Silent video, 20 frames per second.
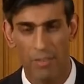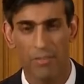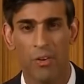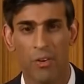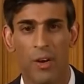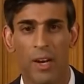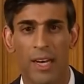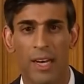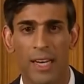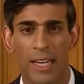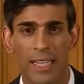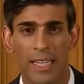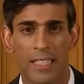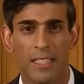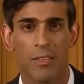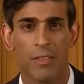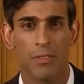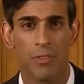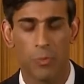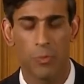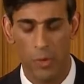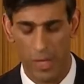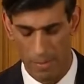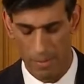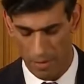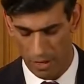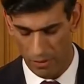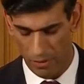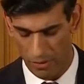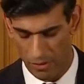For at least 3
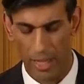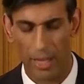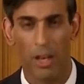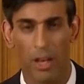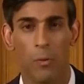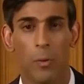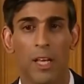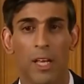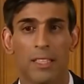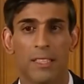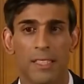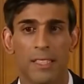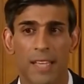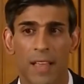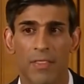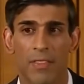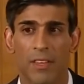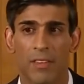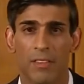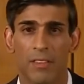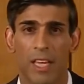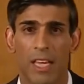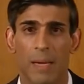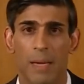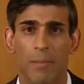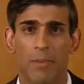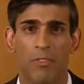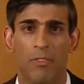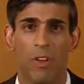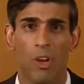months, and I will extend the
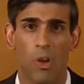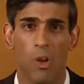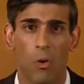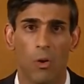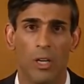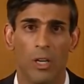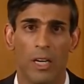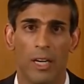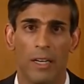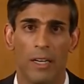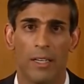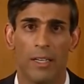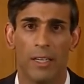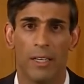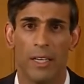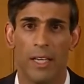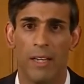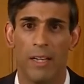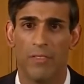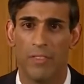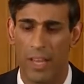scheme for longer if